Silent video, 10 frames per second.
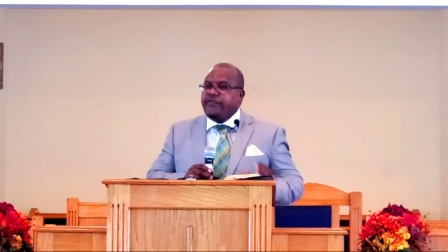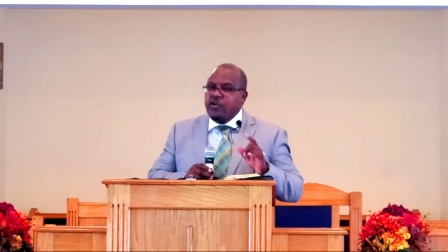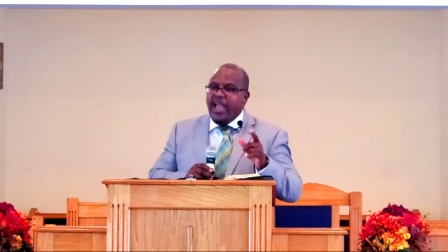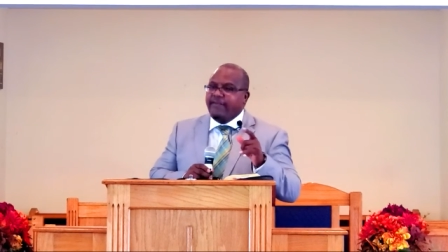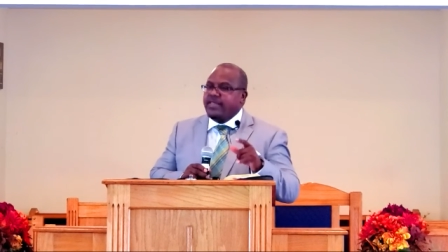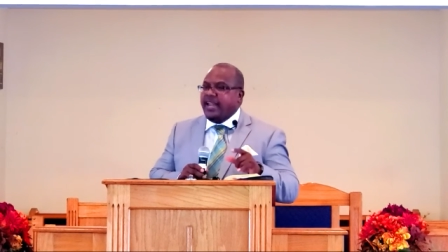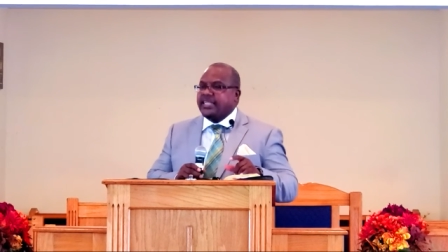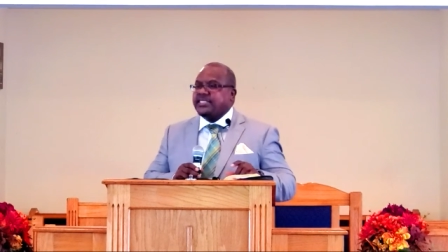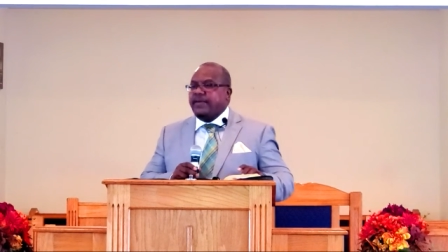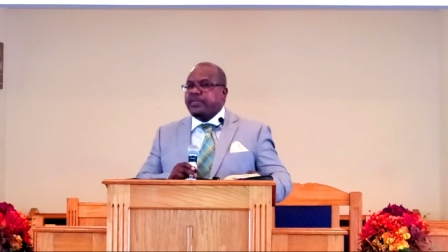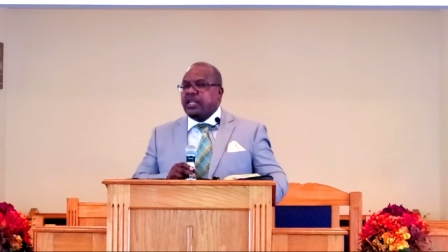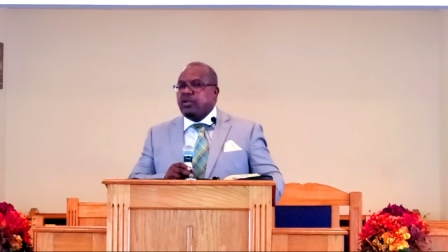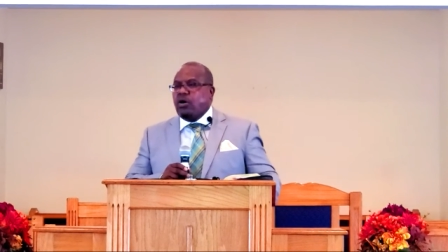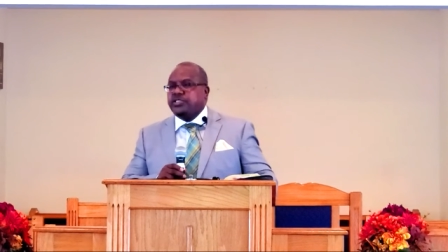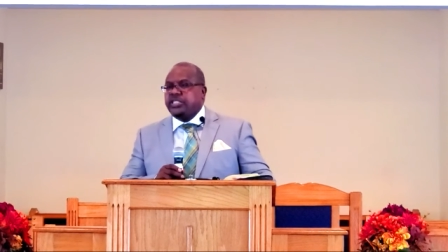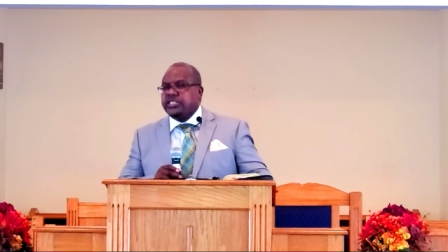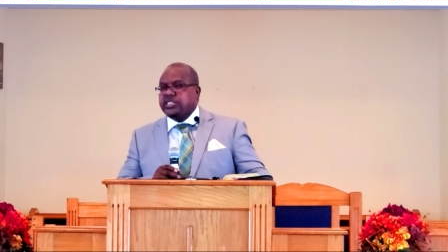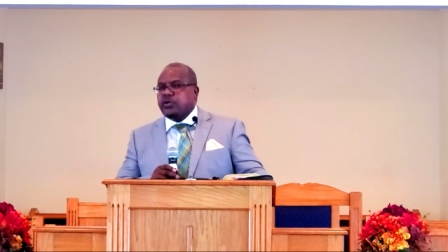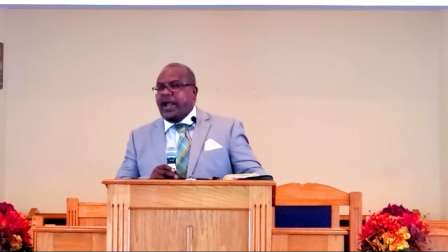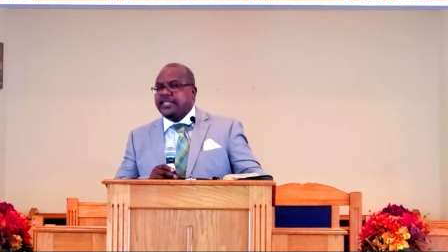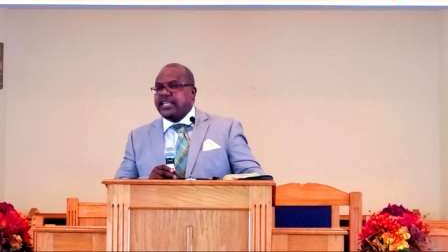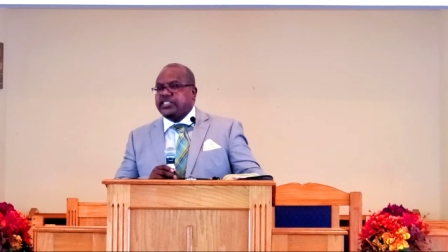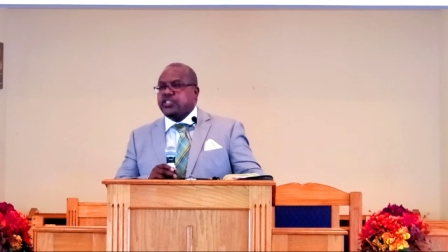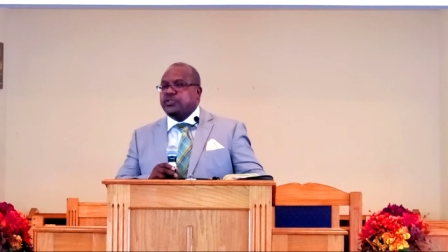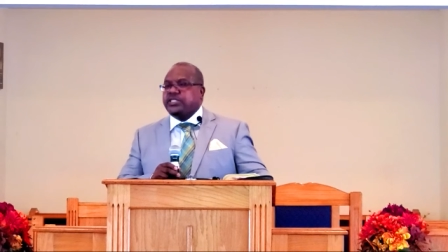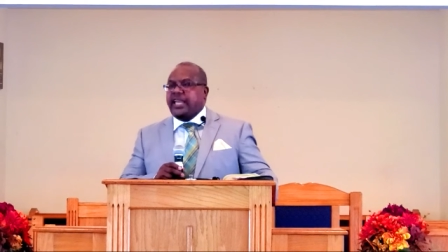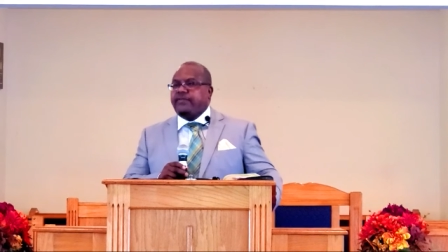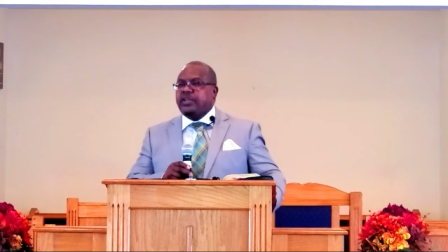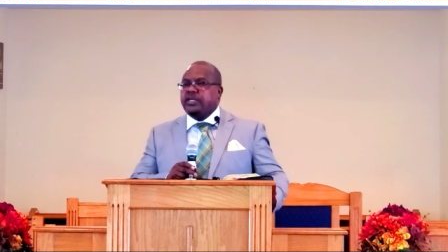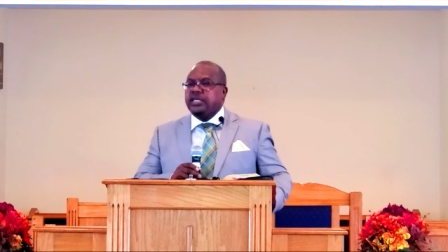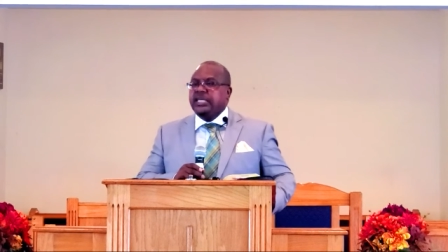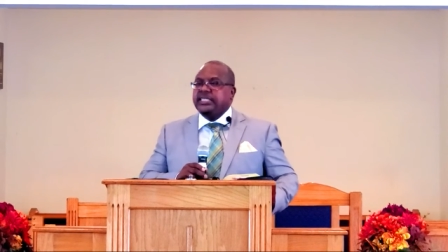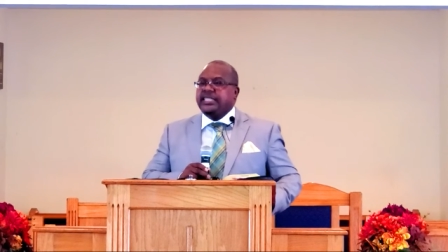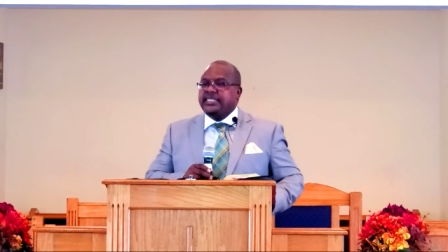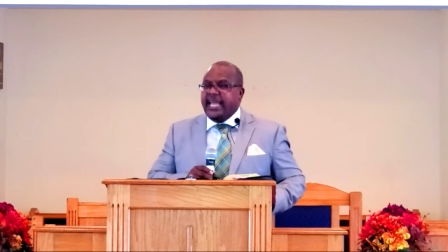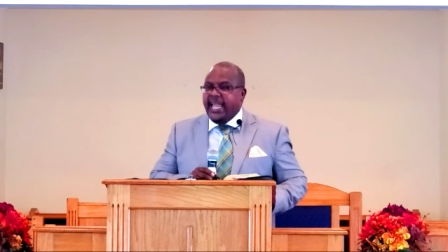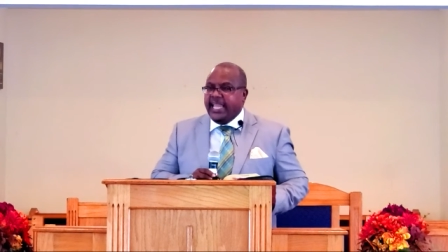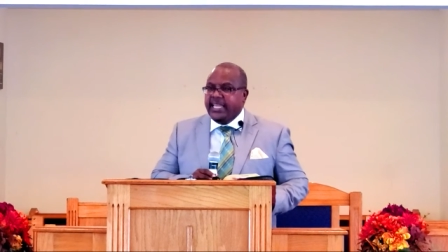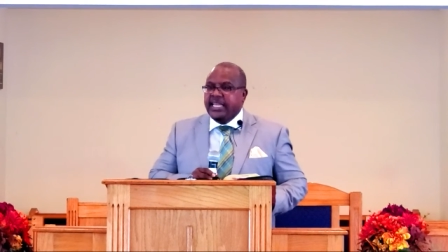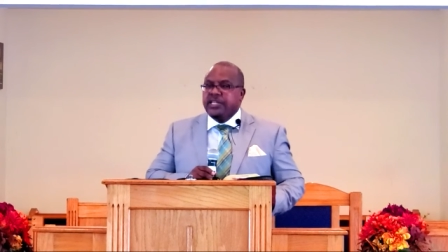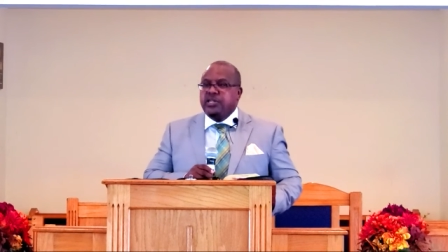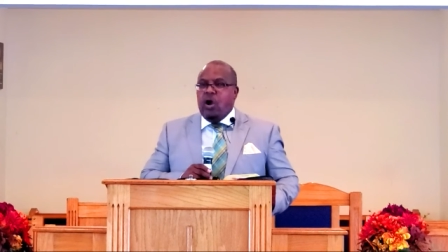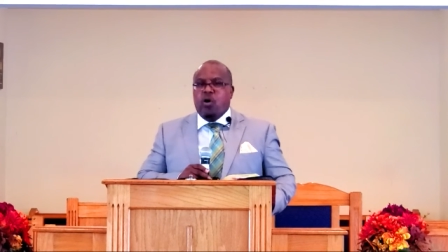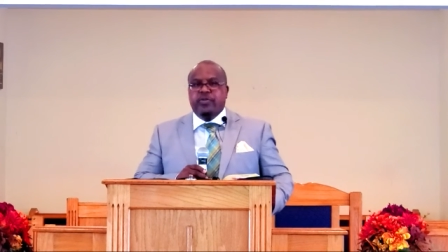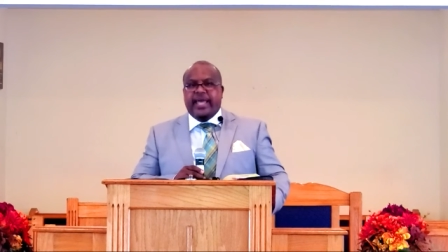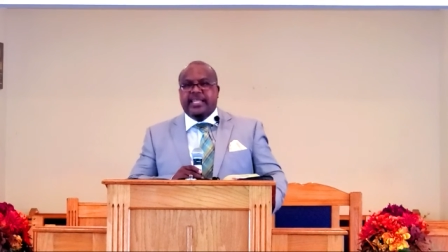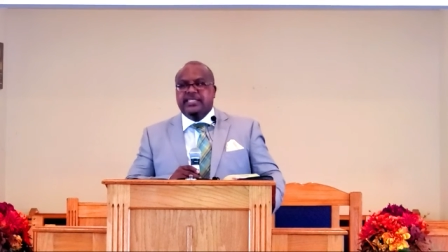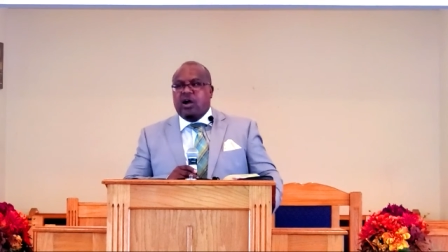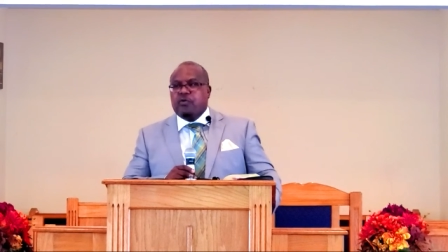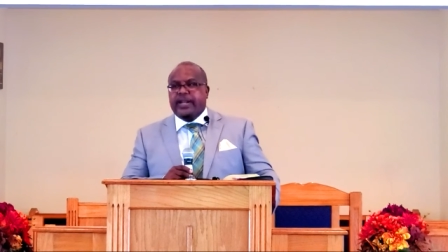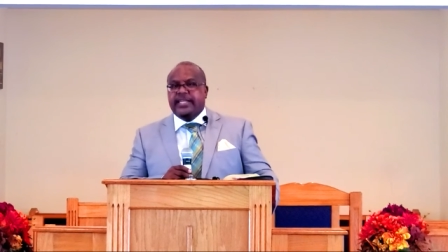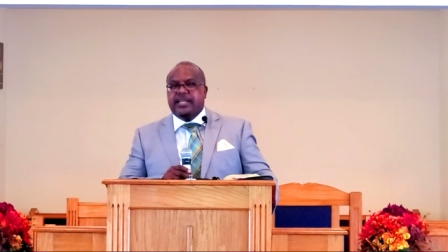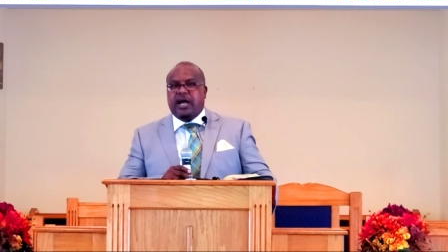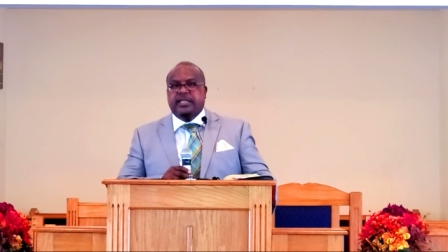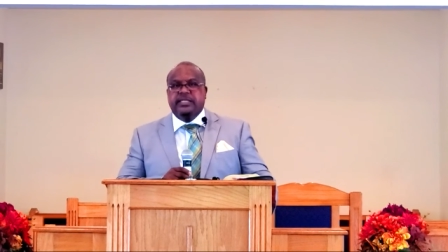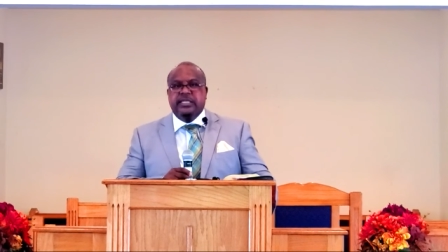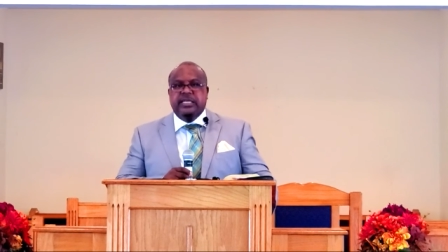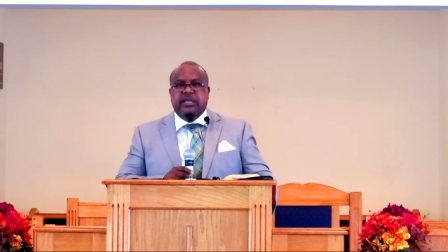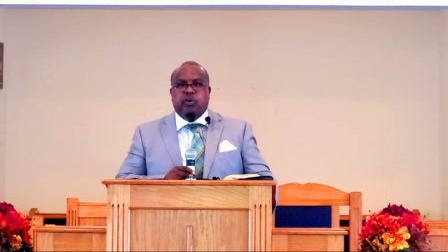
If you have not accepted the Lord Jesus Christ as your Savior, today know that it's already done.